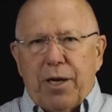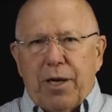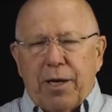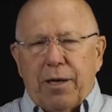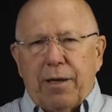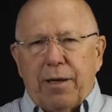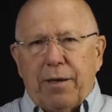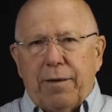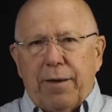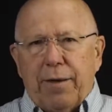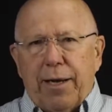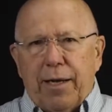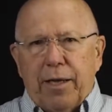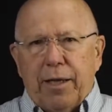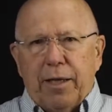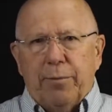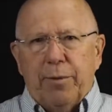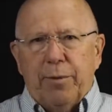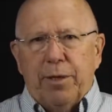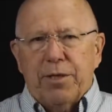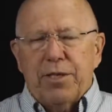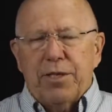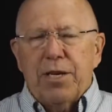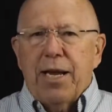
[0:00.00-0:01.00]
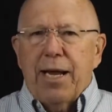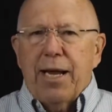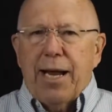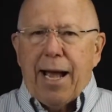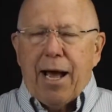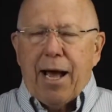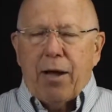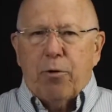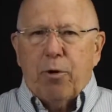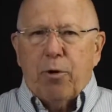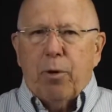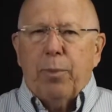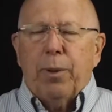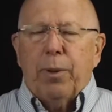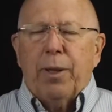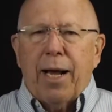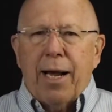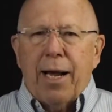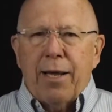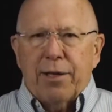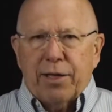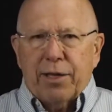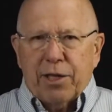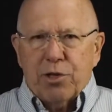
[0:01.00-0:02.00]
elements, how to
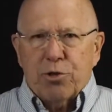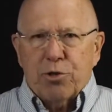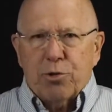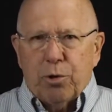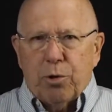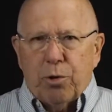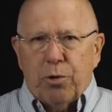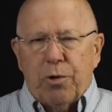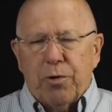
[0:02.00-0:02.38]
apply the control